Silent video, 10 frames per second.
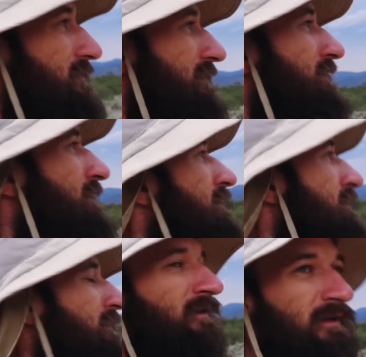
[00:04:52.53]
Z, the
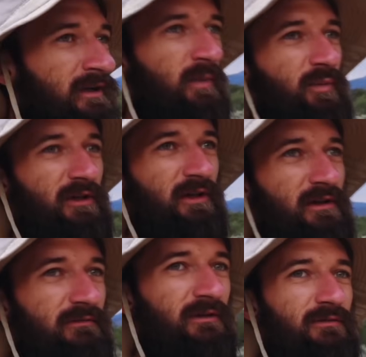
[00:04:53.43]
guy who
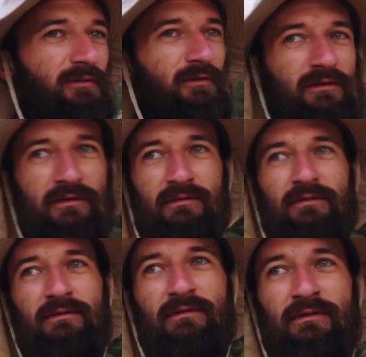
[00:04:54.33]
owns and
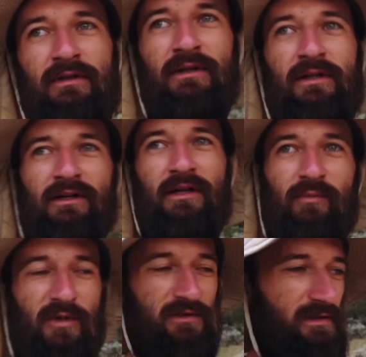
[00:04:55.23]
makes all of
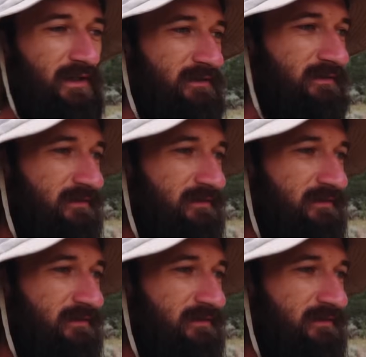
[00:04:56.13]
Metaphysics gear.